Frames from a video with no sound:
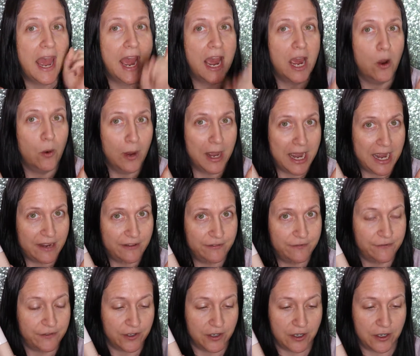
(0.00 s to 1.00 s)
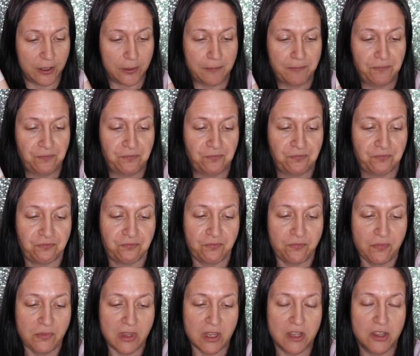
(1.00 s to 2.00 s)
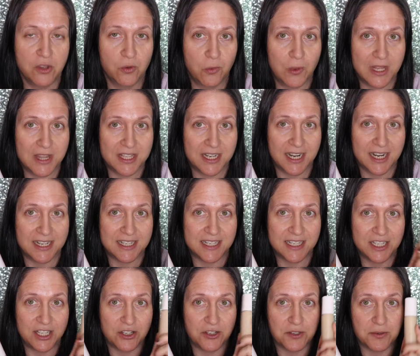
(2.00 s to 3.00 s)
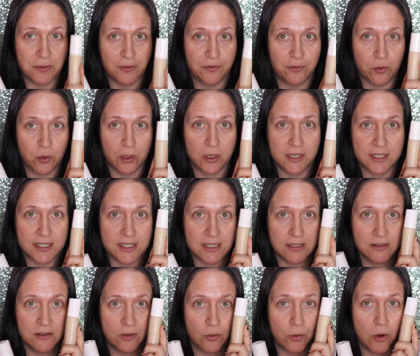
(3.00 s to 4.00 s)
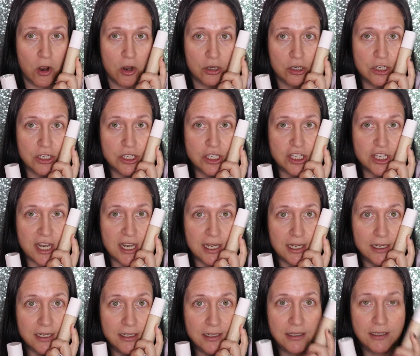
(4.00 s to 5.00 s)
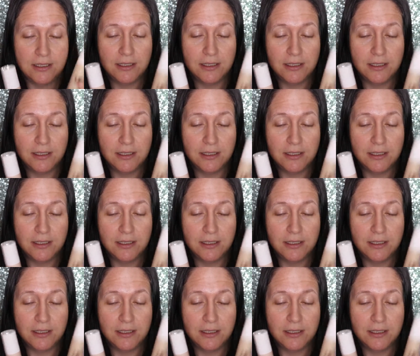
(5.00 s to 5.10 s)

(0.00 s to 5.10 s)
However, the one that I did use before is the wrong shade.